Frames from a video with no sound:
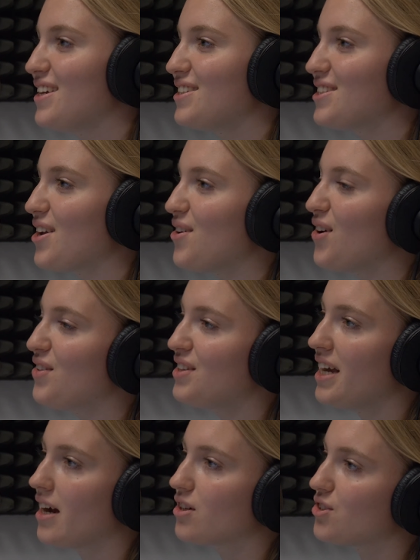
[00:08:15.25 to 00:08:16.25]
So on the
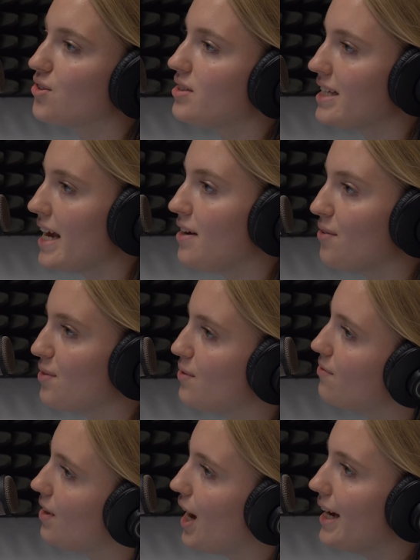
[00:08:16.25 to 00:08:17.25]
actual day of the
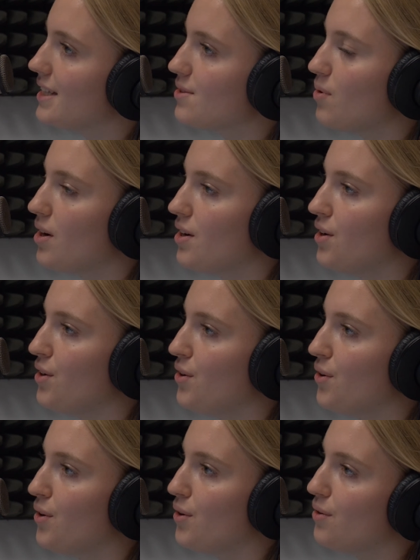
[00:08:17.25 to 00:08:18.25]
flight, what are
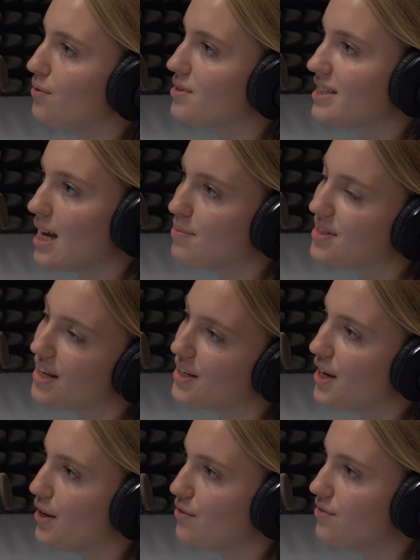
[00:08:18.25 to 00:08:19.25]
your steps that you
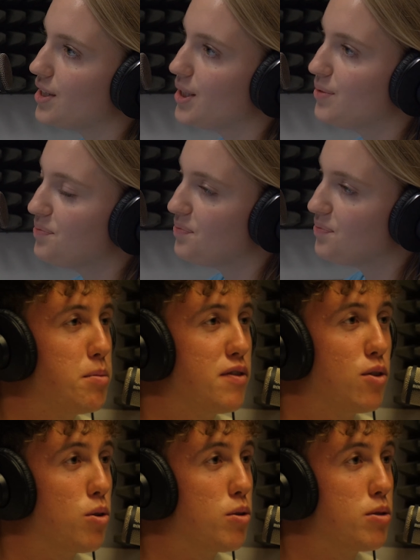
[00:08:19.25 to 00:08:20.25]
go through?
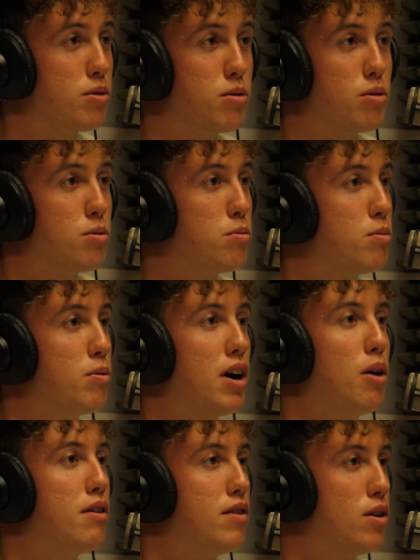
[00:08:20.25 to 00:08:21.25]
Before, or
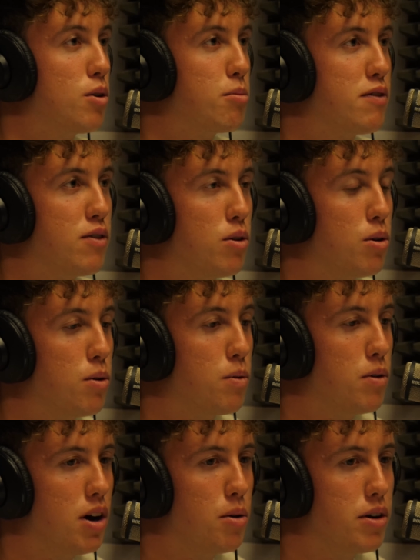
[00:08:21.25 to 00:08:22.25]
however long before,
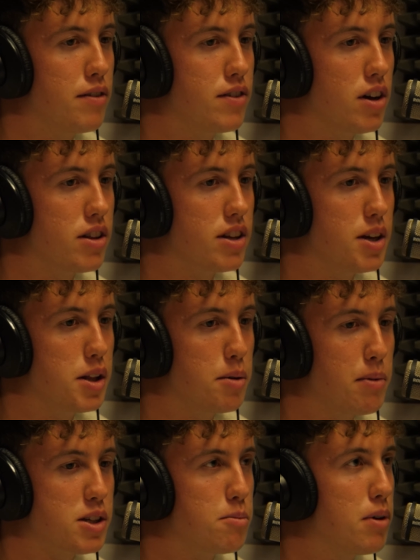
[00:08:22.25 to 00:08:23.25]
I would have done
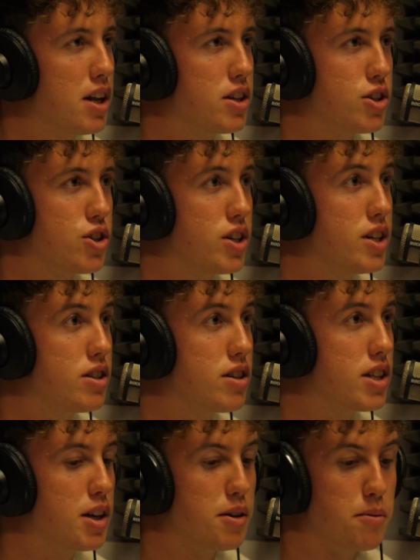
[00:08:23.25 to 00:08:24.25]
the mass and balance
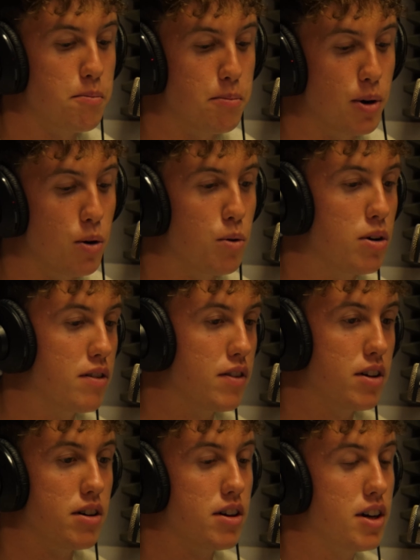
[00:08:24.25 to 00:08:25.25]
sheets, and then put all
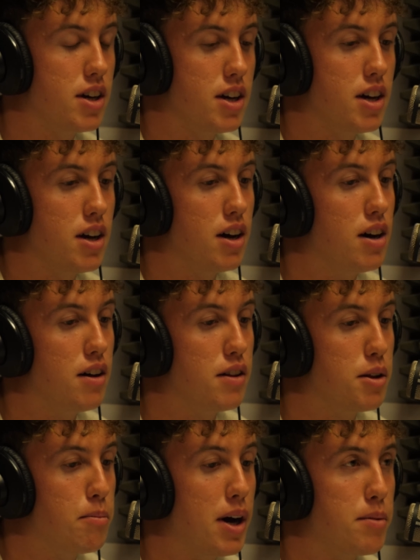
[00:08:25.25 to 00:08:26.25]
of the
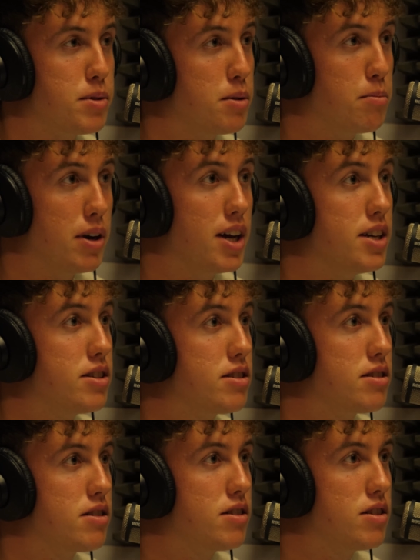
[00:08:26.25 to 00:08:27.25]
maps in
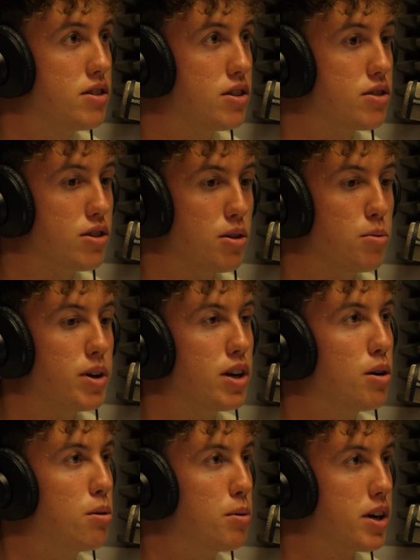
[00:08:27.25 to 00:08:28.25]
place, just so we
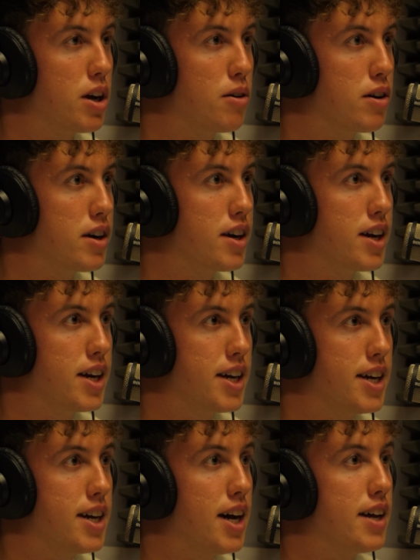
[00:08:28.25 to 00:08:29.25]
know where we're going.
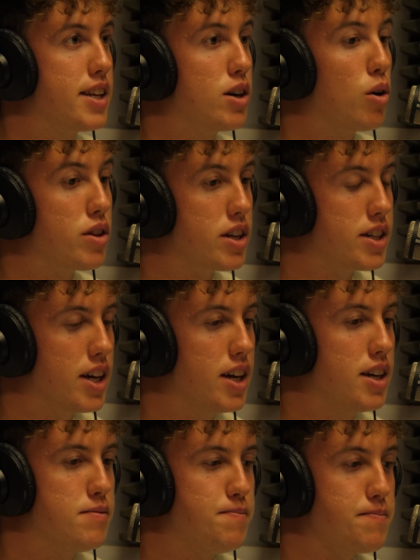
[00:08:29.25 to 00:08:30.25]
And then on the
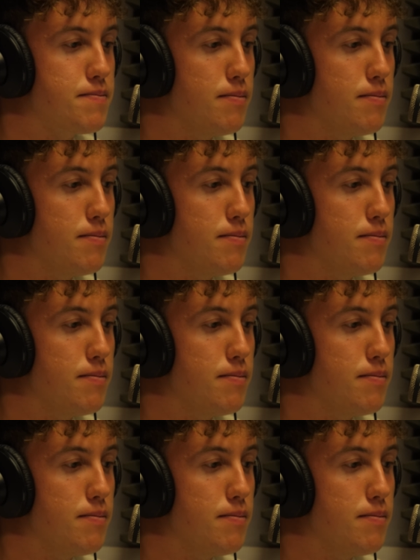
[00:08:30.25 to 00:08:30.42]
day,